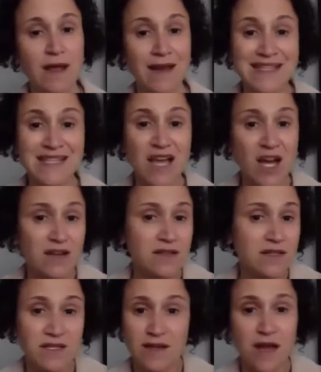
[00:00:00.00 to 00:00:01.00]
It's on
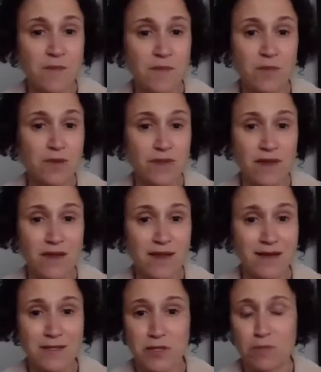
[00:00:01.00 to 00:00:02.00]
us to come up with it
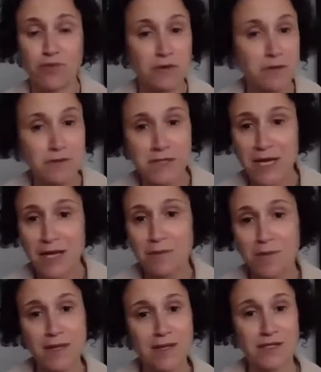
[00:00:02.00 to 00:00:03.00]
and to prototype
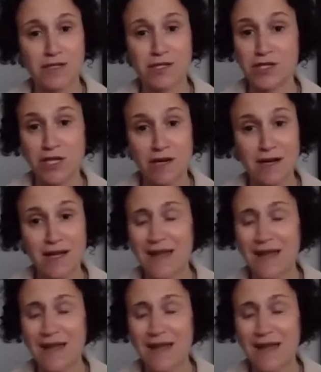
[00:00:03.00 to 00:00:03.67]
it and to share it.